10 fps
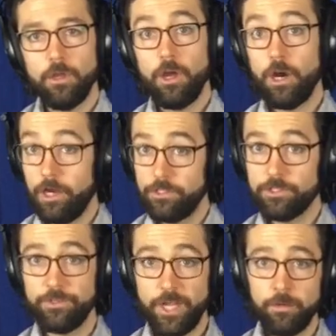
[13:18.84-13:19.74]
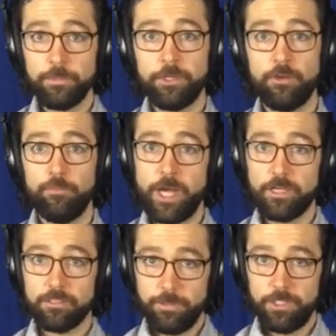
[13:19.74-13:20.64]
All right, so now I'm going to go
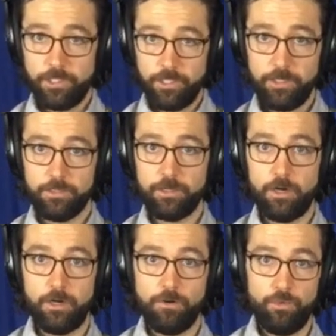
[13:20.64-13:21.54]
back to my lead guitar,